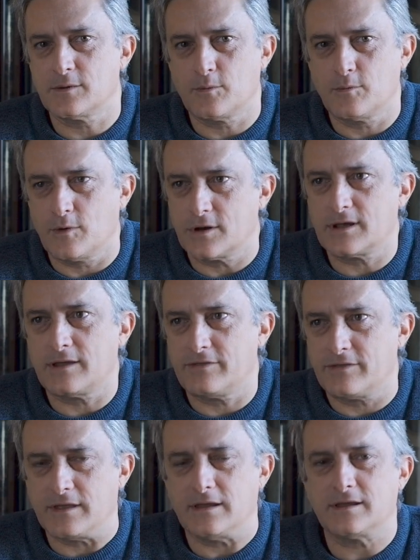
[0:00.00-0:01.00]
what I
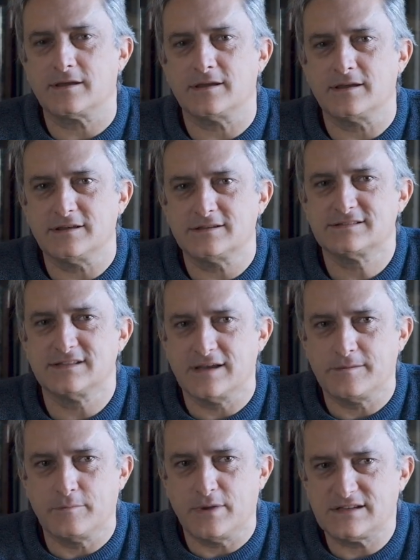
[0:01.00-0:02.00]
think is
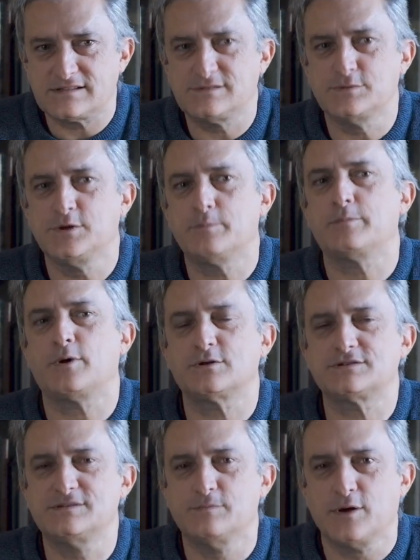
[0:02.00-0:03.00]
the best studio
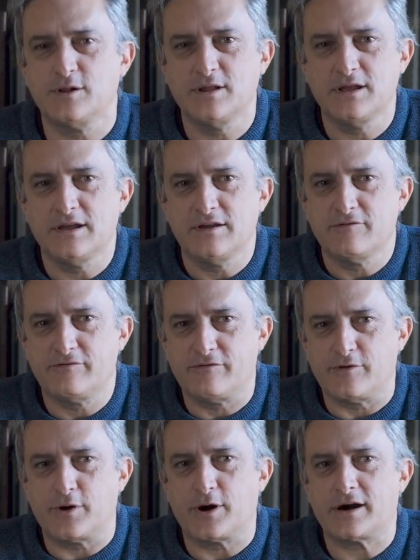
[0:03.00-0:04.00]
possible
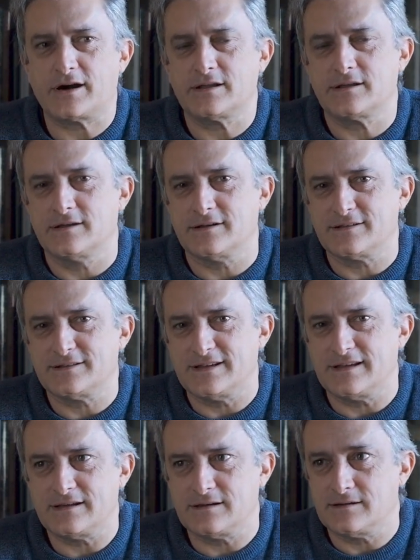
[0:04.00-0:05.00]
for
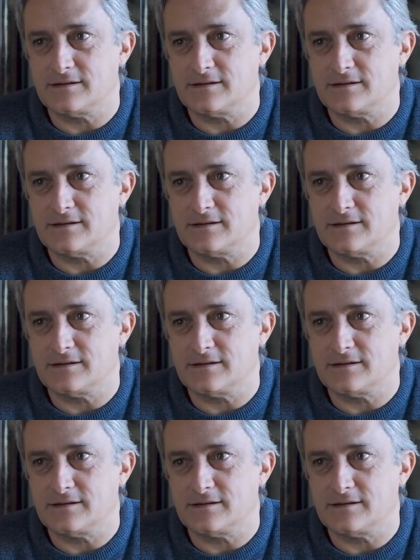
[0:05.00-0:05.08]
the